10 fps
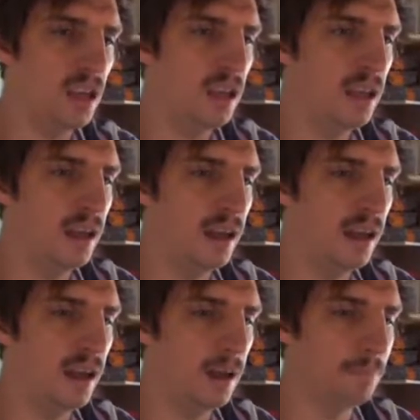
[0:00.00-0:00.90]

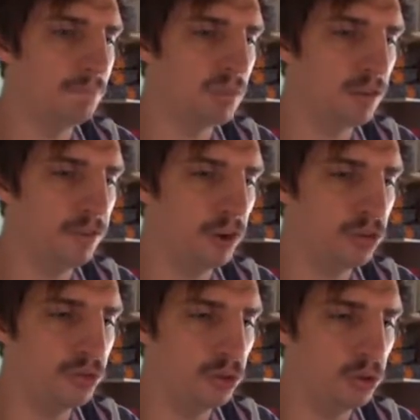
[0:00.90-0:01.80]

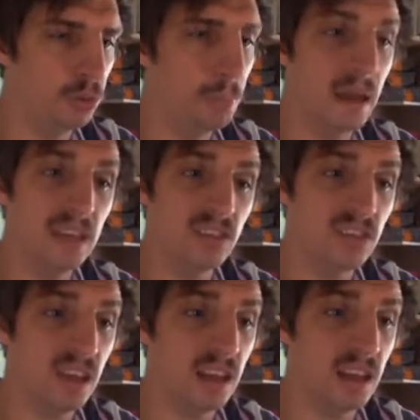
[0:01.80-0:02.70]
Fossil, base
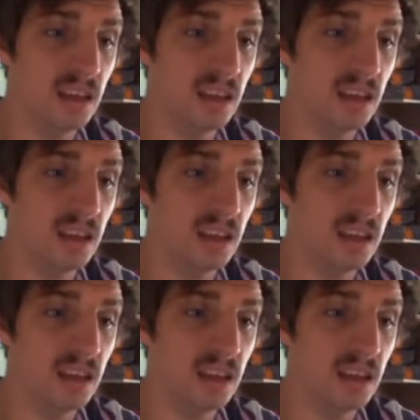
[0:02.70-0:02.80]
set,